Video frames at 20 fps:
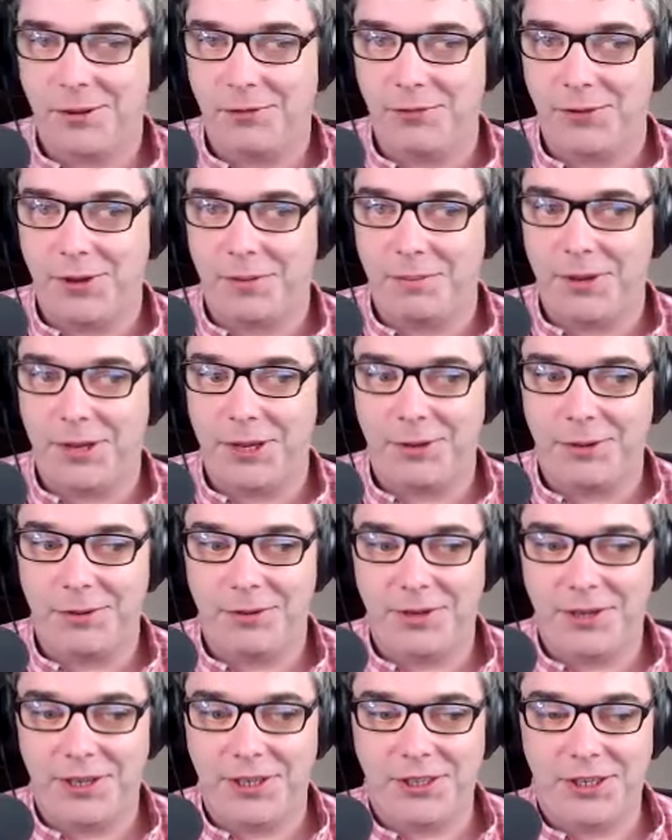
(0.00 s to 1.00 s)
a little fun, but
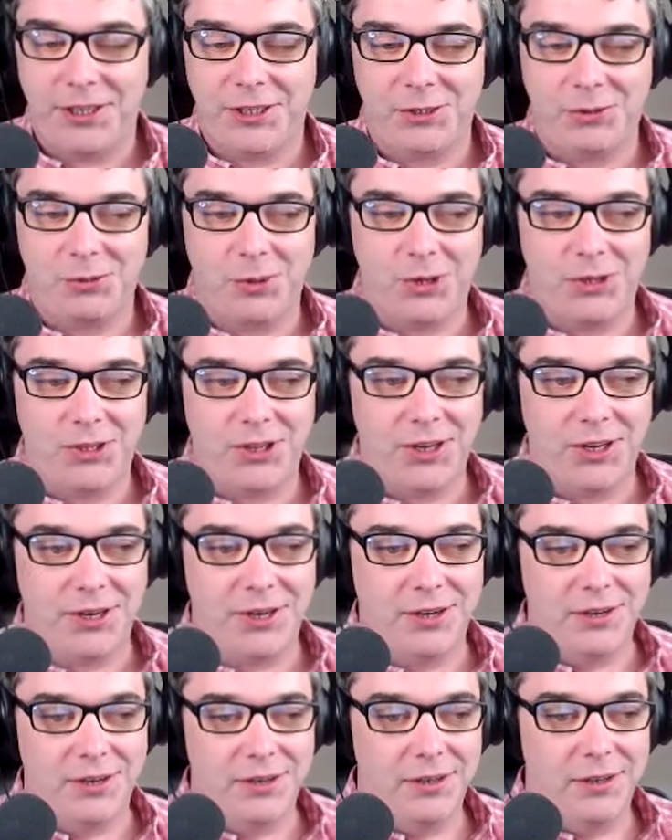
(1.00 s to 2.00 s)
it's well
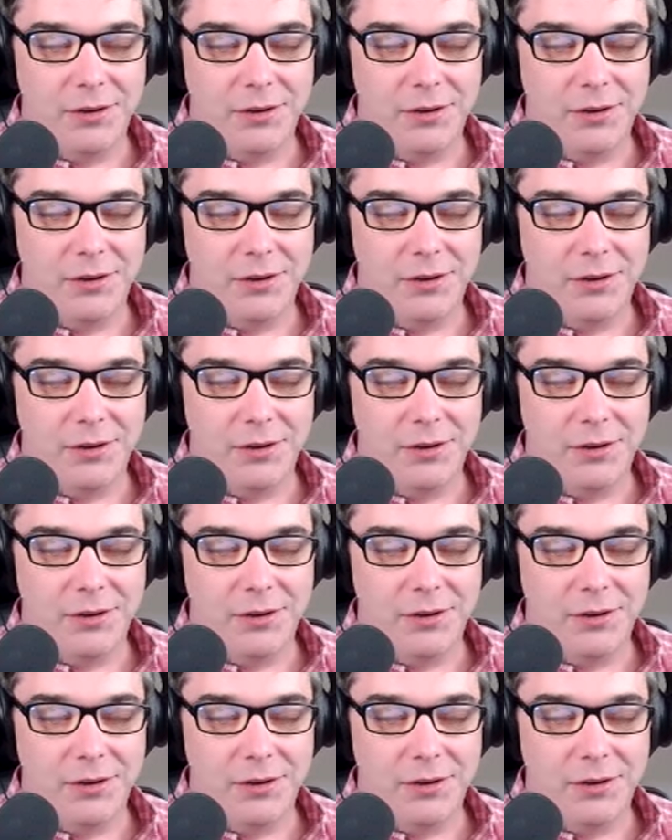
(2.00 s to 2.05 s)
done.